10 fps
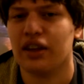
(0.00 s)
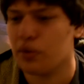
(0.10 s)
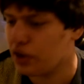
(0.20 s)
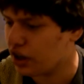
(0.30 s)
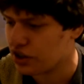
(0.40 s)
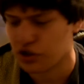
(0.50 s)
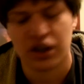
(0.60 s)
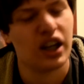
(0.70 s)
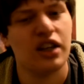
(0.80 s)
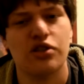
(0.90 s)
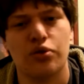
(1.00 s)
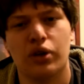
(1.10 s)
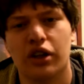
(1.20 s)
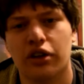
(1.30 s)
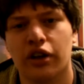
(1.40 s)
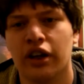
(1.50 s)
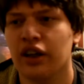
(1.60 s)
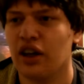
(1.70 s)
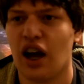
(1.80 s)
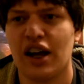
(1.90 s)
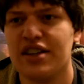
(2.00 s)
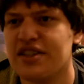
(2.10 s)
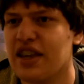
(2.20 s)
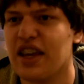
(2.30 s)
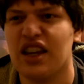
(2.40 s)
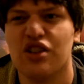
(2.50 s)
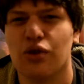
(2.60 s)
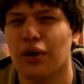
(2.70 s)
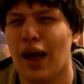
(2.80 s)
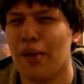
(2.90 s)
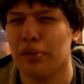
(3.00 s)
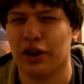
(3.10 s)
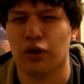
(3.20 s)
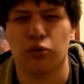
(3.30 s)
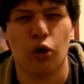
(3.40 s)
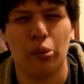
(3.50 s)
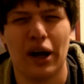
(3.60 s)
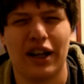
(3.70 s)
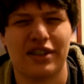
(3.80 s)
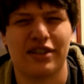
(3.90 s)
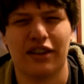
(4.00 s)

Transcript: They were going to turn it into another Ice Age or Epic or Robots.